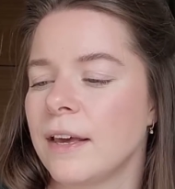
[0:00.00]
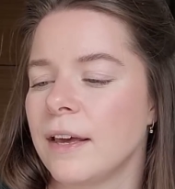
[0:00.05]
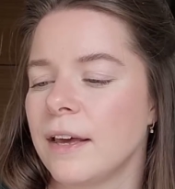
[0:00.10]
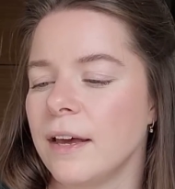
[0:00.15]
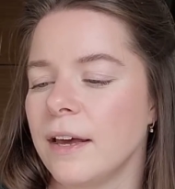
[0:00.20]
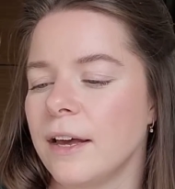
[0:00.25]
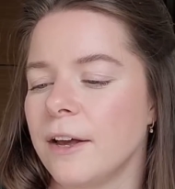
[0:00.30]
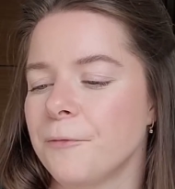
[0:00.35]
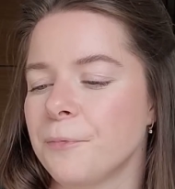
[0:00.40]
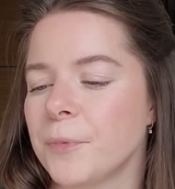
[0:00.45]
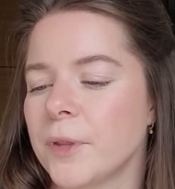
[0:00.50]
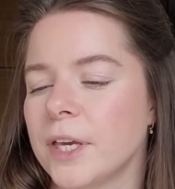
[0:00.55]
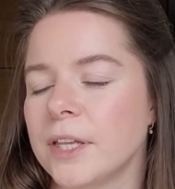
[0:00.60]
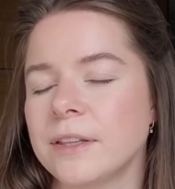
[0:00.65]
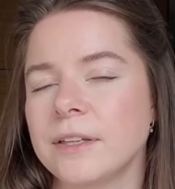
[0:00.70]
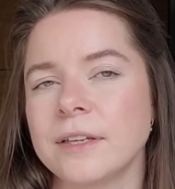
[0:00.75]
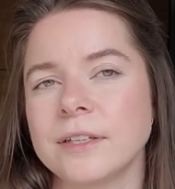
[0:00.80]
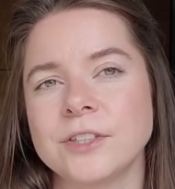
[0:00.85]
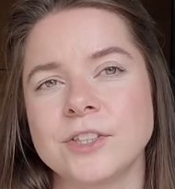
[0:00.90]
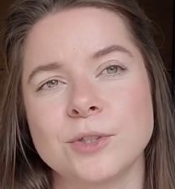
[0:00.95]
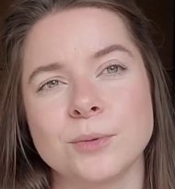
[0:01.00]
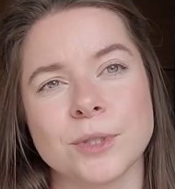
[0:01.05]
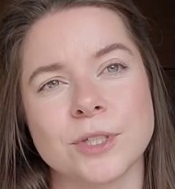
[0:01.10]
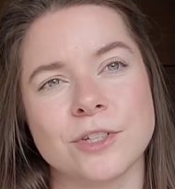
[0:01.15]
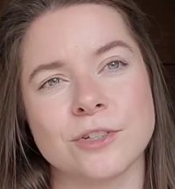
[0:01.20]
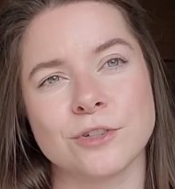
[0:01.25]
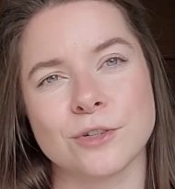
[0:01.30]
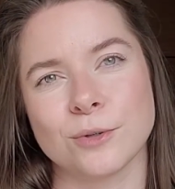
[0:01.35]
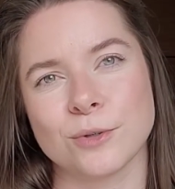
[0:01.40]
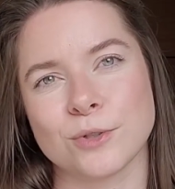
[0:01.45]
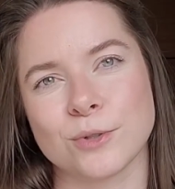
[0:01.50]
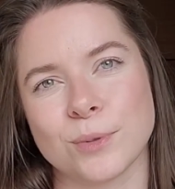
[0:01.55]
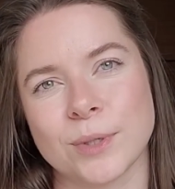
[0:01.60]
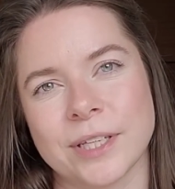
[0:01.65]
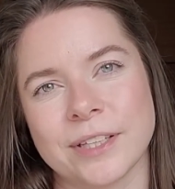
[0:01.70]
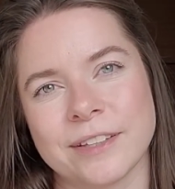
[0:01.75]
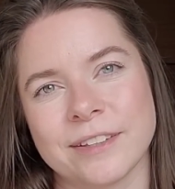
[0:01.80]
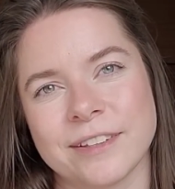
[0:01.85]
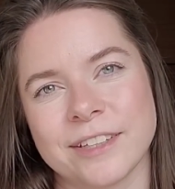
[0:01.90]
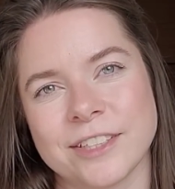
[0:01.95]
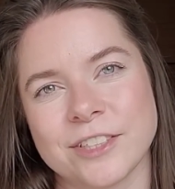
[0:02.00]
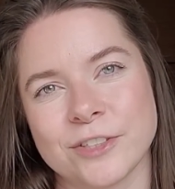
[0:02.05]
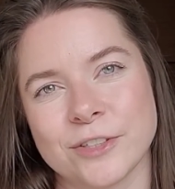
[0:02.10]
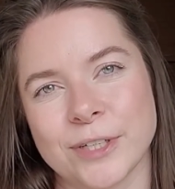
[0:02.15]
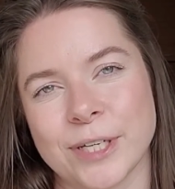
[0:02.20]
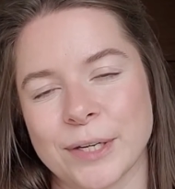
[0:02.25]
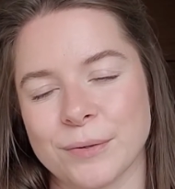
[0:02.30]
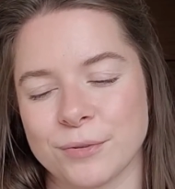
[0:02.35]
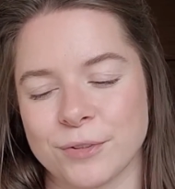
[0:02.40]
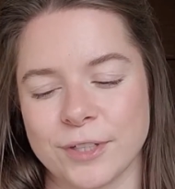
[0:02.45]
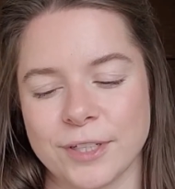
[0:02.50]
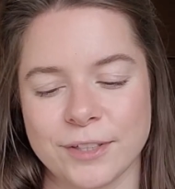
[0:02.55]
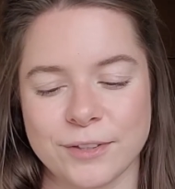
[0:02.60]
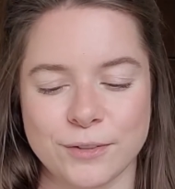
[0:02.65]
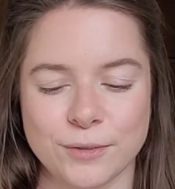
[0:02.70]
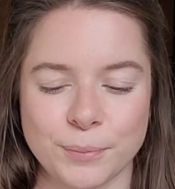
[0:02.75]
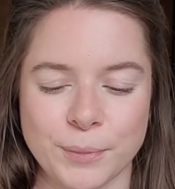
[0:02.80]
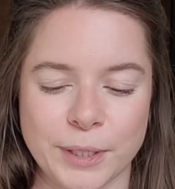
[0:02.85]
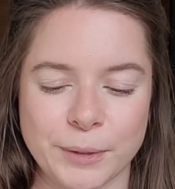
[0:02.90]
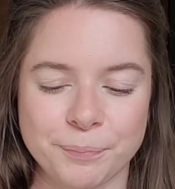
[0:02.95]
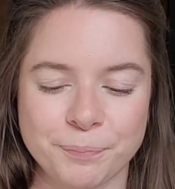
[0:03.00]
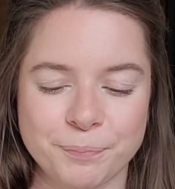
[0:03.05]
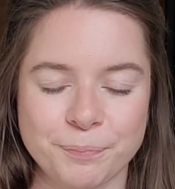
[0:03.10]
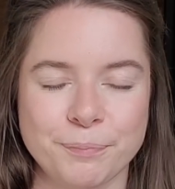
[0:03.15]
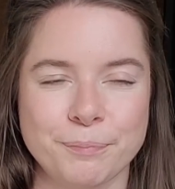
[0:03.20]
And then she was so sweet that she gifted it to me.